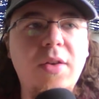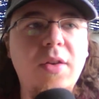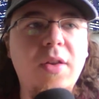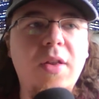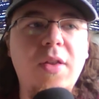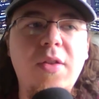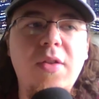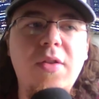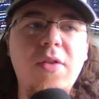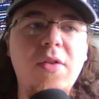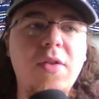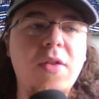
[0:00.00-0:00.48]

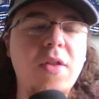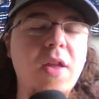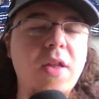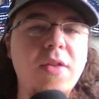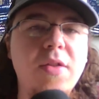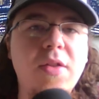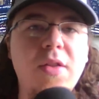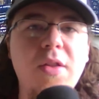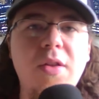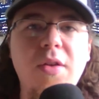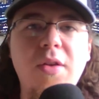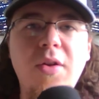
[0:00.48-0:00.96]
It's
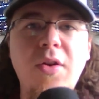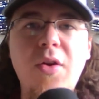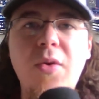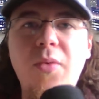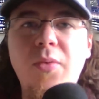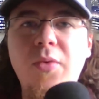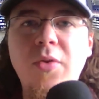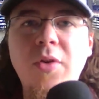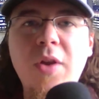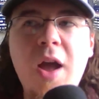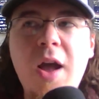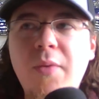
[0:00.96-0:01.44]

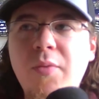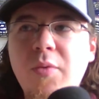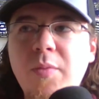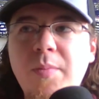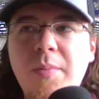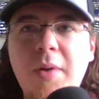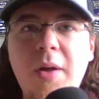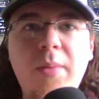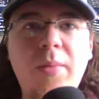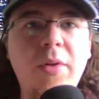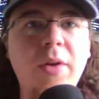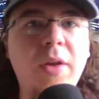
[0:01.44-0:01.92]
we're not
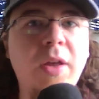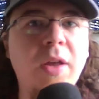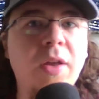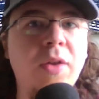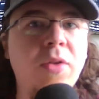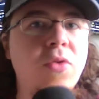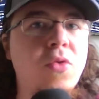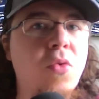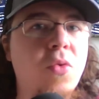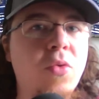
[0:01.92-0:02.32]
Republicans